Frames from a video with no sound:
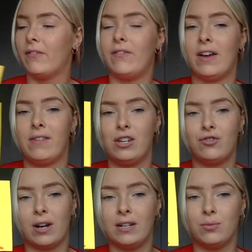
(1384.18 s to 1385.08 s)
Very
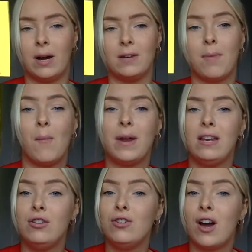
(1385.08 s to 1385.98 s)
strange word, but we
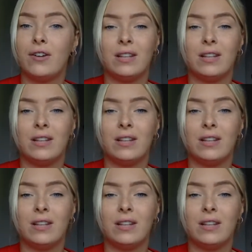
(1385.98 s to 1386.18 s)
know